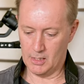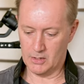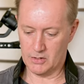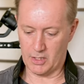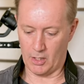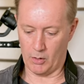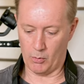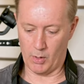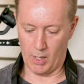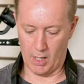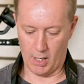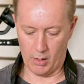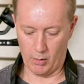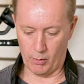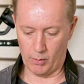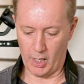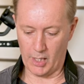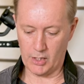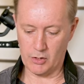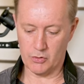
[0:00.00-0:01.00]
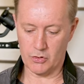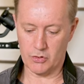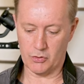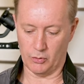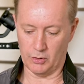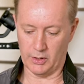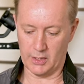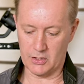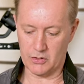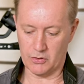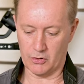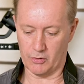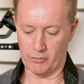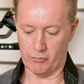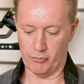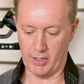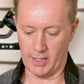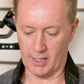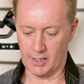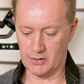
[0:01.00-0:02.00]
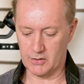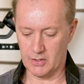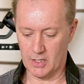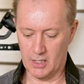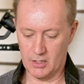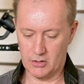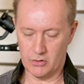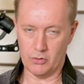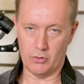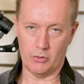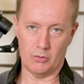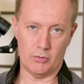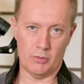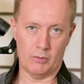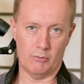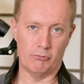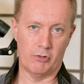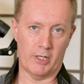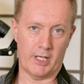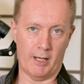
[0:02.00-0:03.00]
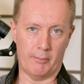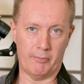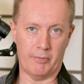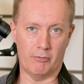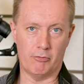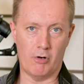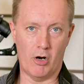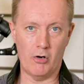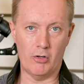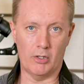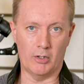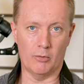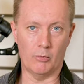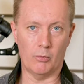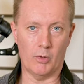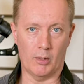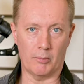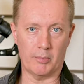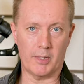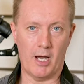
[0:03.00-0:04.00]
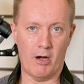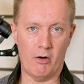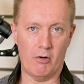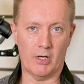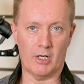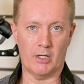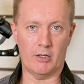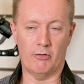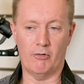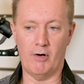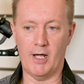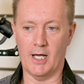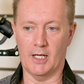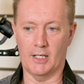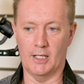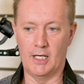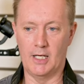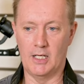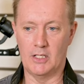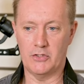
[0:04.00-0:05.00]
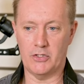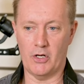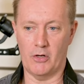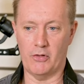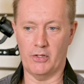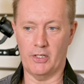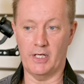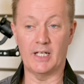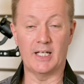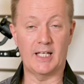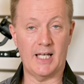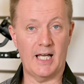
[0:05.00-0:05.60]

So uh, I use all these sort of rigs to rig up the Ronin when I'm carrying it around so that in